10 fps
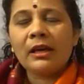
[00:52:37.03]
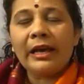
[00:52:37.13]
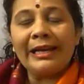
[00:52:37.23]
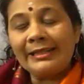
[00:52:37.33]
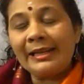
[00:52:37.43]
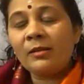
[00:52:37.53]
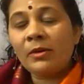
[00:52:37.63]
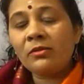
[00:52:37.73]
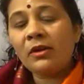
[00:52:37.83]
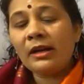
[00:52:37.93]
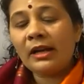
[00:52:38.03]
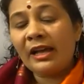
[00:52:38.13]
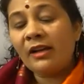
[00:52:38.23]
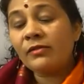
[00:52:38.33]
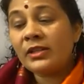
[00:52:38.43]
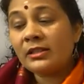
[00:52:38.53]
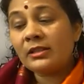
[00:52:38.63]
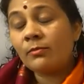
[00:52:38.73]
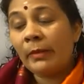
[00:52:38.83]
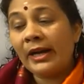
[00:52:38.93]
and tell Bhagavan, I have these
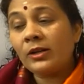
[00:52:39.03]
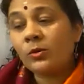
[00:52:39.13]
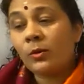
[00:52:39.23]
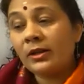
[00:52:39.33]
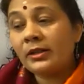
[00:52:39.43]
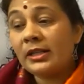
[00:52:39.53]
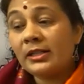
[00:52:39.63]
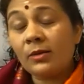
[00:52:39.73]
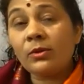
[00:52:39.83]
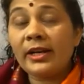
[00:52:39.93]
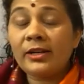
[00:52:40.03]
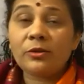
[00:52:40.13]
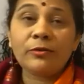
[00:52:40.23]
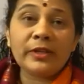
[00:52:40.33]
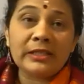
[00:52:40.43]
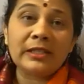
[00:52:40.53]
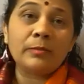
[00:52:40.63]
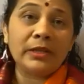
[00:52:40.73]
bad qualities. I would like to fix it.